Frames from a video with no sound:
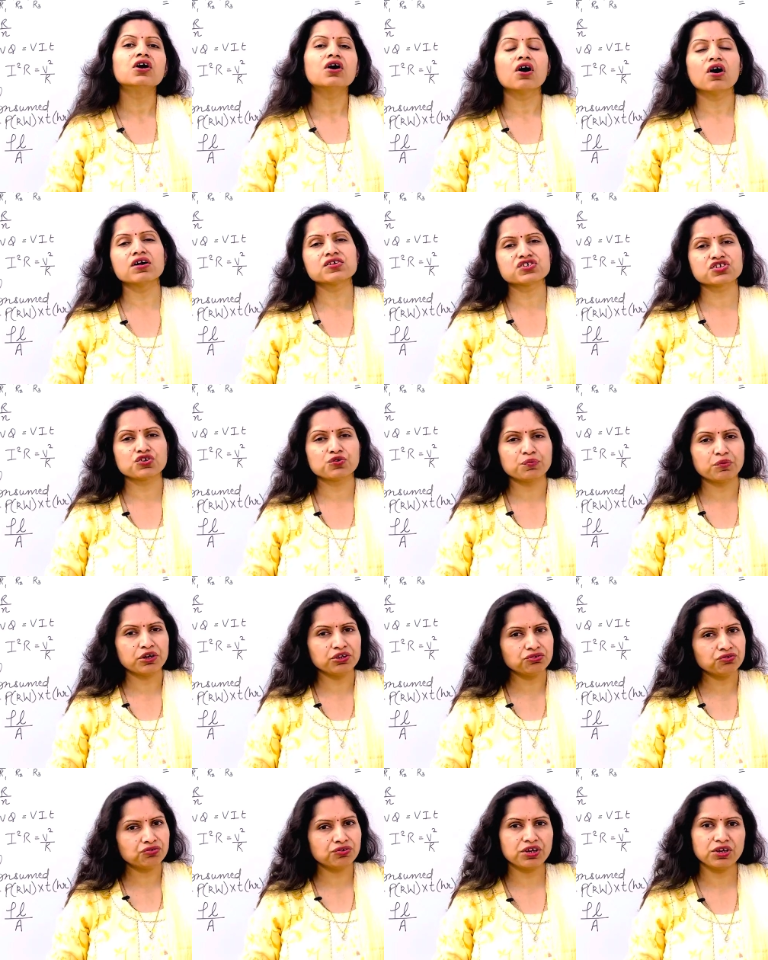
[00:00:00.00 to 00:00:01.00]
or
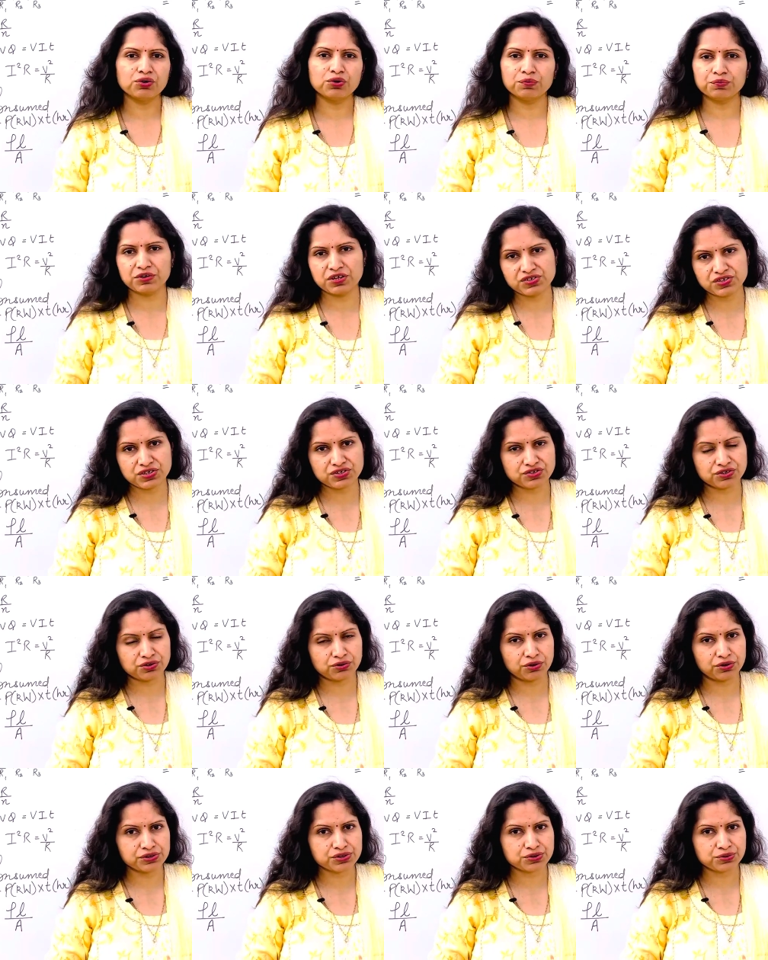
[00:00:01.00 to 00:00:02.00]
0.3 ohm resistor
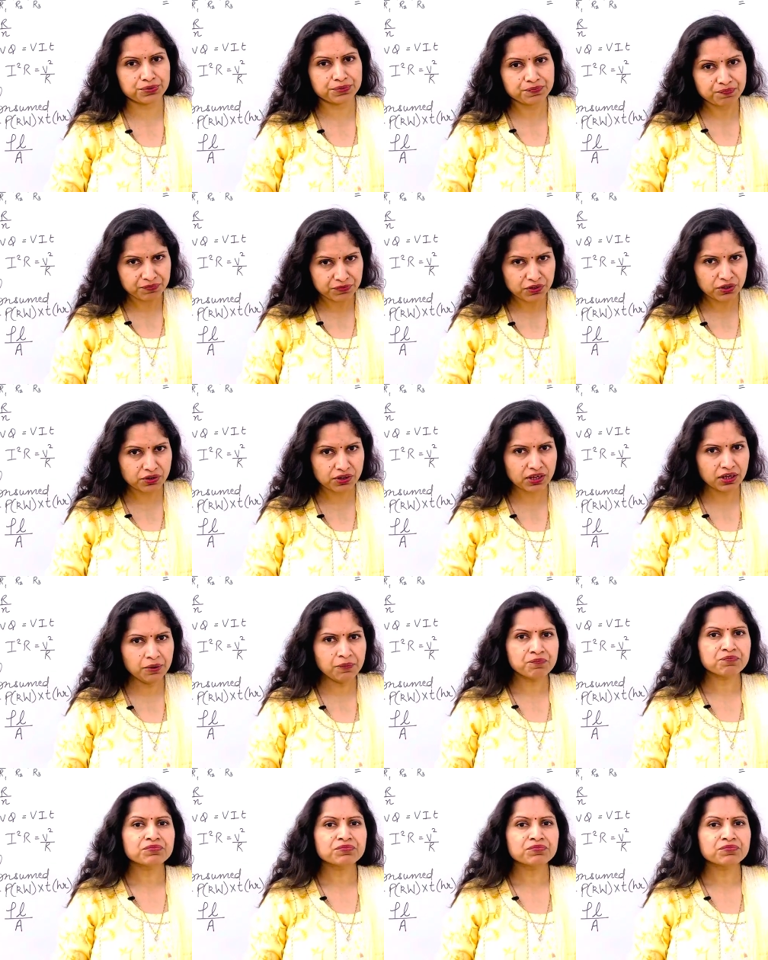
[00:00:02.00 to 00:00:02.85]
also. Okay,